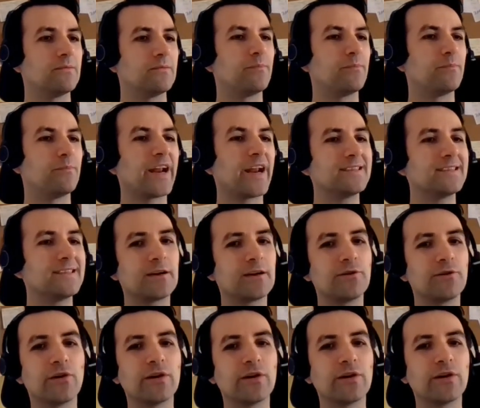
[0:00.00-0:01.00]
Breaks are no
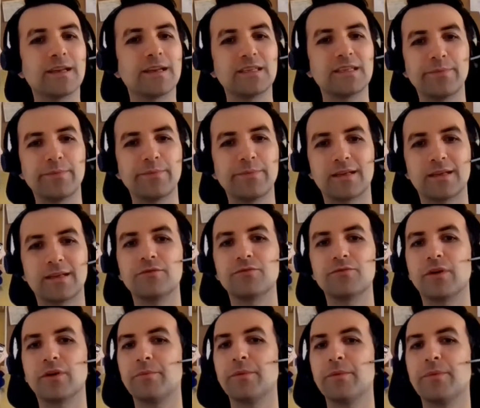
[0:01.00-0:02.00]
longer respected
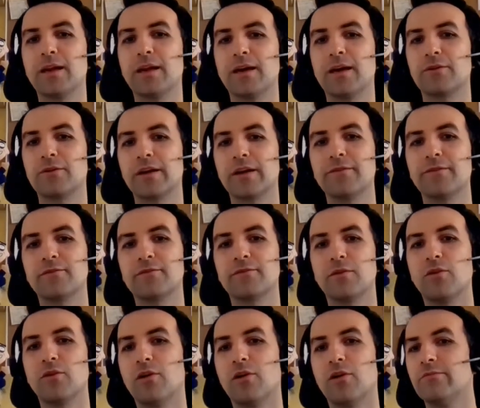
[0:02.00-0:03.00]
when people are working
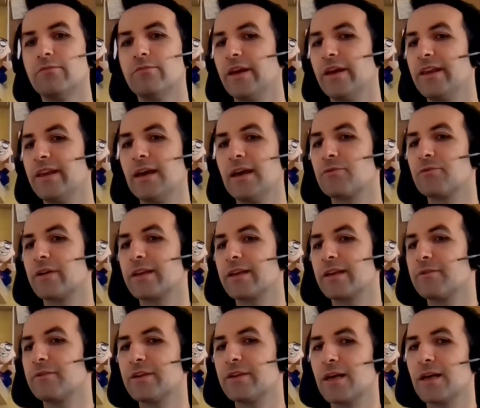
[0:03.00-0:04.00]
from home. Many are
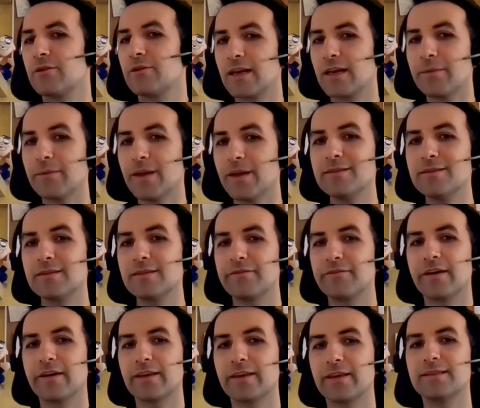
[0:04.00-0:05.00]
working without limits,
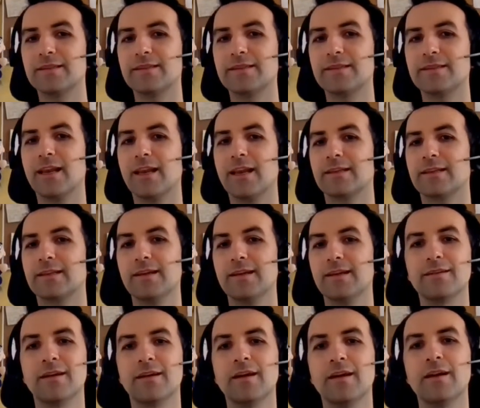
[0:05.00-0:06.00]
if I can say like that,
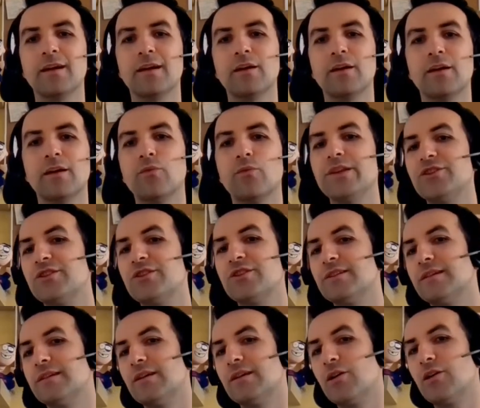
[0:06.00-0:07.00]
which
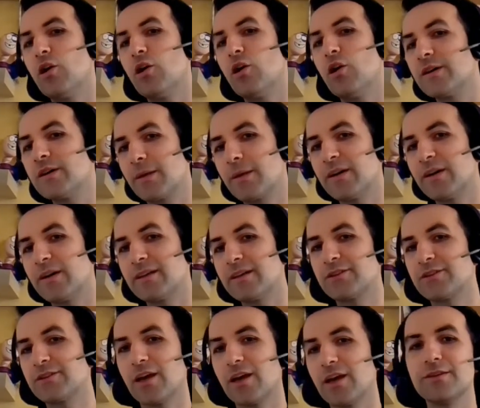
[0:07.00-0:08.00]
opens some other
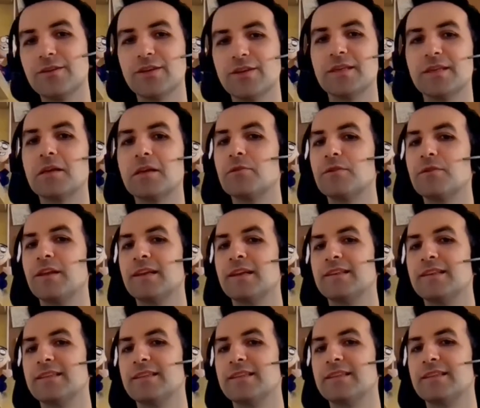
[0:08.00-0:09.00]
challenges, including
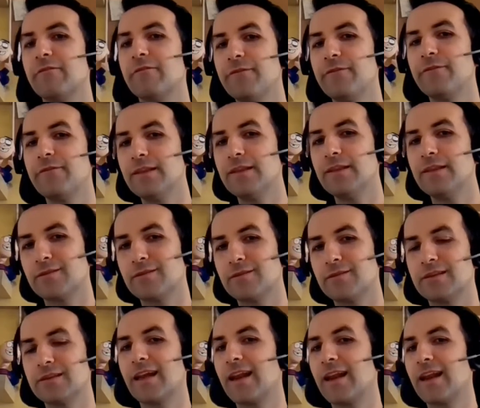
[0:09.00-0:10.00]
staying fit.
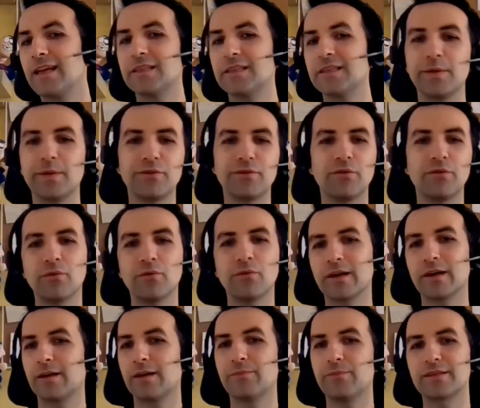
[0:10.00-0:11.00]
The lines between
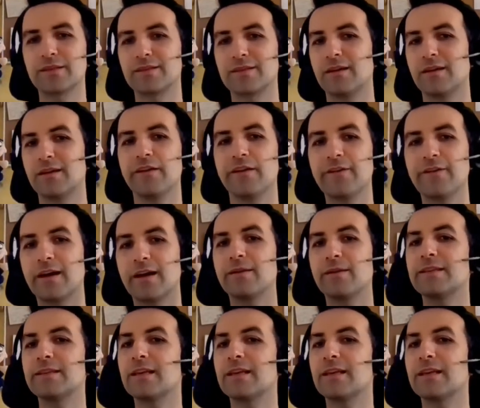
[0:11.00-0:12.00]
work and personal life are a
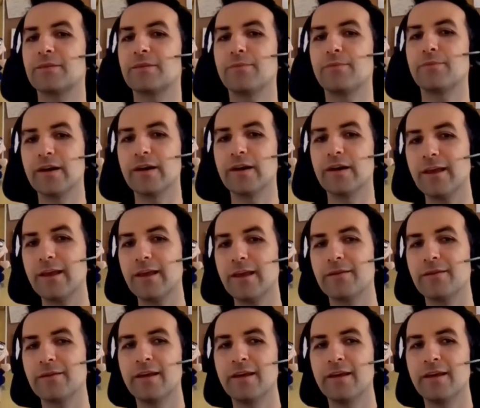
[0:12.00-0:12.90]
little bit blurry.